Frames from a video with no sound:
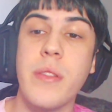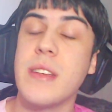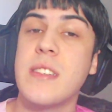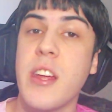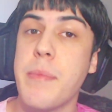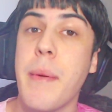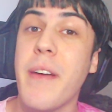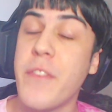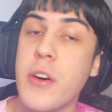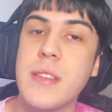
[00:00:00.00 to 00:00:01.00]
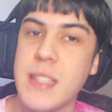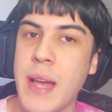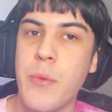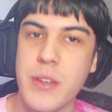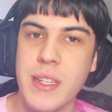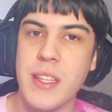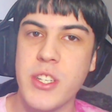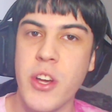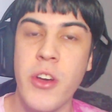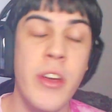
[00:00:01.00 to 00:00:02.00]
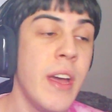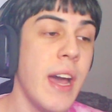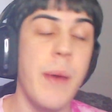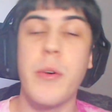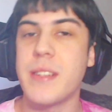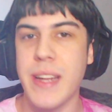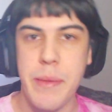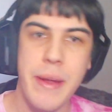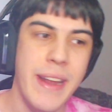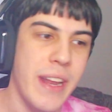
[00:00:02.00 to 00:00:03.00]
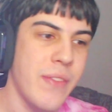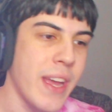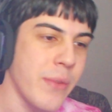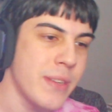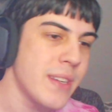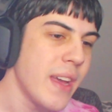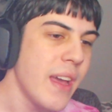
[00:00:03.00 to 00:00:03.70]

this is going to be my first time watching the show. I'm watching it in my native language.